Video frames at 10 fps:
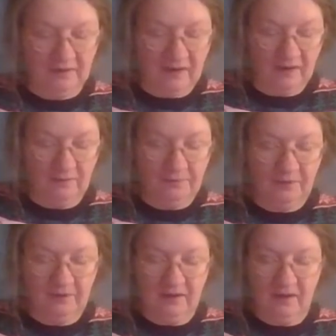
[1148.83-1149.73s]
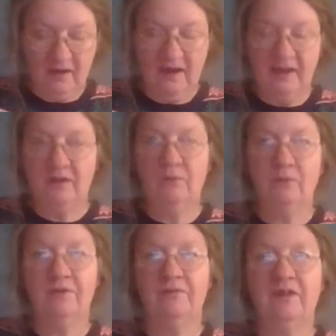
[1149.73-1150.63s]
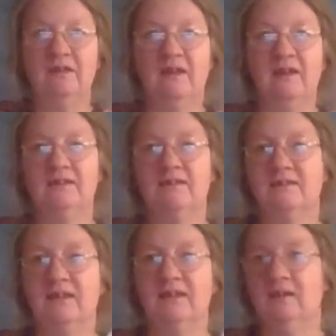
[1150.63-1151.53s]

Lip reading: out. But I know one thing that said,